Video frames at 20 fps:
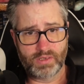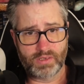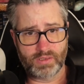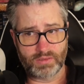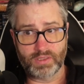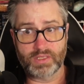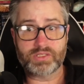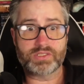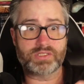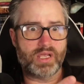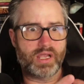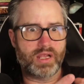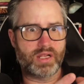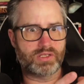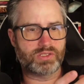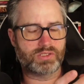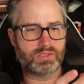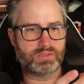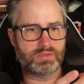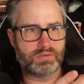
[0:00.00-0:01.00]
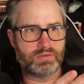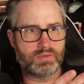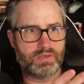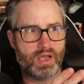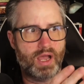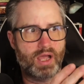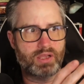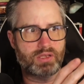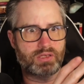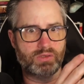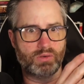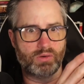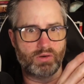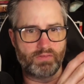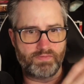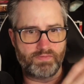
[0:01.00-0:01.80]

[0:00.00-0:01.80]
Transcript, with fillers: let's say it's not your